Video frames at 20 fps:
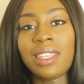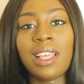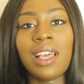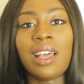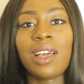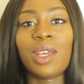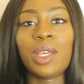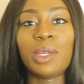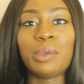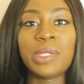
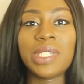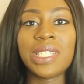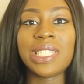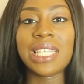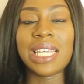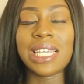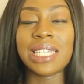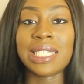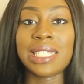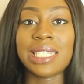I hope she
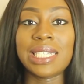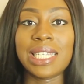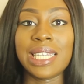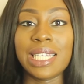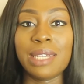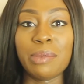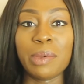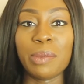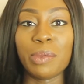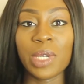stays
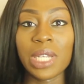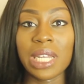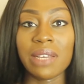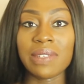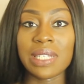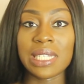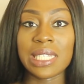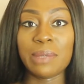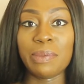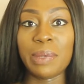asleep. I'm gonna
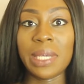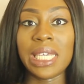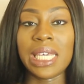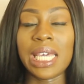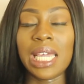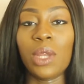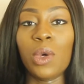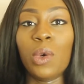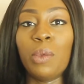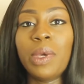have to
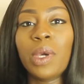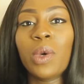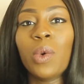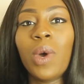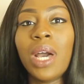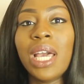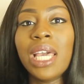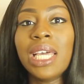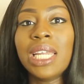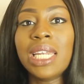speak a little bit
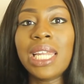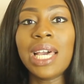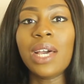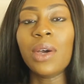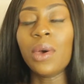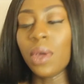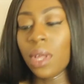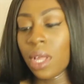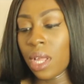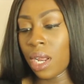quiet now.